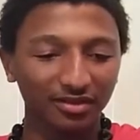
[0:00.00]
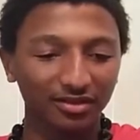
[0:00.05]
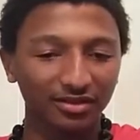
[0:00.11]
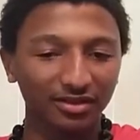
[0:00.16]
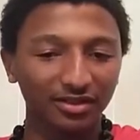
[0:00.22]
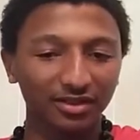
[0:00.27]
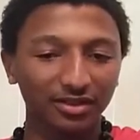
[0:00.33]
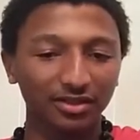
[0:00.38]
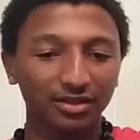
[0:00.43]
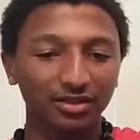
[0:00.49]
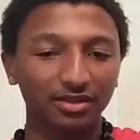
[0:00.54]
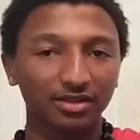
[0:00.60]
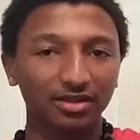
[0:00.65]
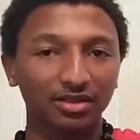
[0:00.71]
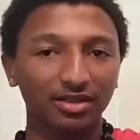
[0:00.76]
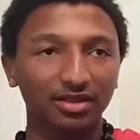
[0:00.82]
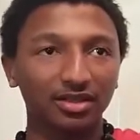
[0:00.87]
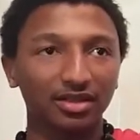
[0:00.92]
All right.
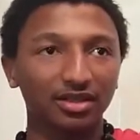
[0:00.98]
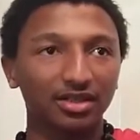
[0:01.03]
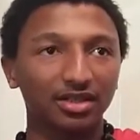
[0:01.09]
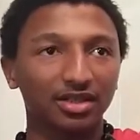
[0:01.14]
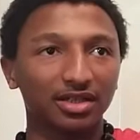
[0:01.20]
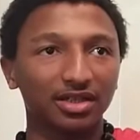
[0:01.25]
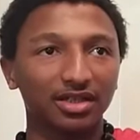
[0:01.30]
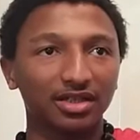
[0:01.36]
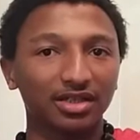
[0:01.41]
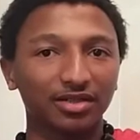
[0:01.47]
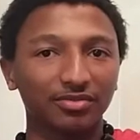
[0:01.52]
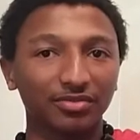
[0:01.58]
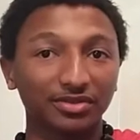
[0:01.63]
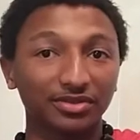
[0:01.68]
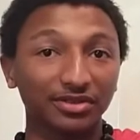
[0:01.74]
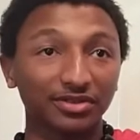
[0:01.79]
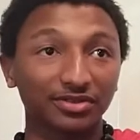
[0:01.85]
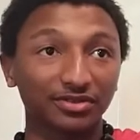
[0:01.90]

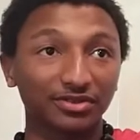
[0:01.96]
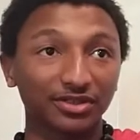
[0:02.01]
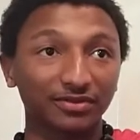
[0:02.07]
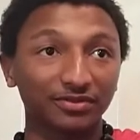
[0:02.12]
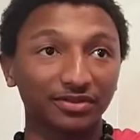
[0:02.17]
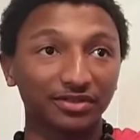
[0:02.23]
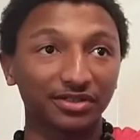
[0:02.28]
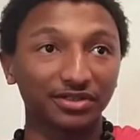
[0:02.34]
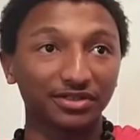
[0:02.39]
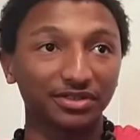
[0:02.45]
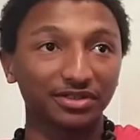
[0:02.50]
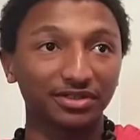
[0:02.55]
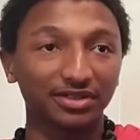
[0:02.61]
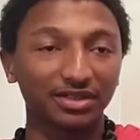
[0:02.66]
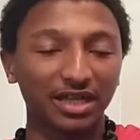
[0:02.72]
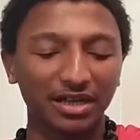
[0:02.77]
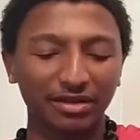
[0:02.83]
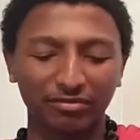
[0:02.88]
Sister's over there. She's
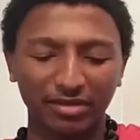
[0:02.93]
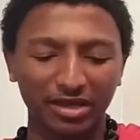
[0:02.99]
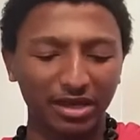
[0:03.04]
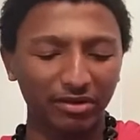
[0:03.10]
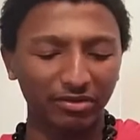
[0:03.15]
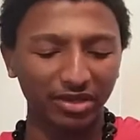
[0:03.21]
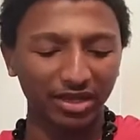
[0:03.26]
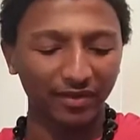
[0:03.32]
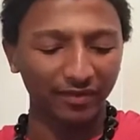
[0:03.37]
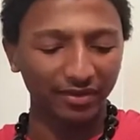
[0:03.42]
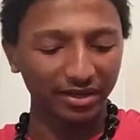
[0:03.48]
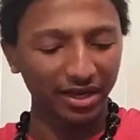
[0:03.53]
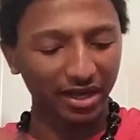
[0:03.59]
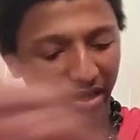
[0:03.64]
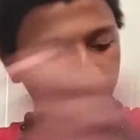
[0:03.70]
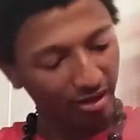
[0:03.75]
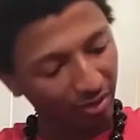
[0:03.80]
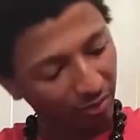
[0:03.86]
just like, man, I don't give a
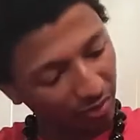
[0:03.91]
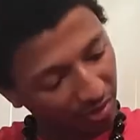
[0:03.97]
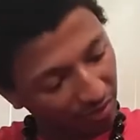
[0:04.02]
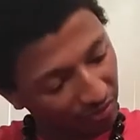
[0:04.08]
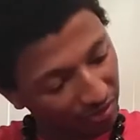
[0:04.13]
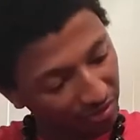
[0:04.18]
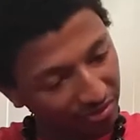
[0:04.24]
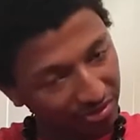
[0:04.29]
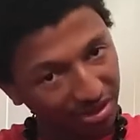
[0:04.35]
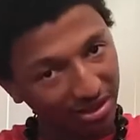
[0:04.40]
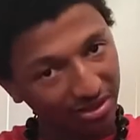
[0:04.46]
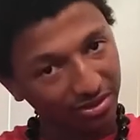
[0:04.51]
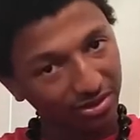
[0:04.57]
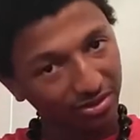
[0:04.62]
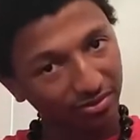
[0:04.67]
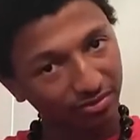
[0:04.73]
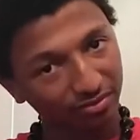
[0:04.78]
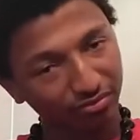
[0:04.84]
dang. I want a real
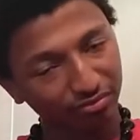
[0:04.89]
tattoo.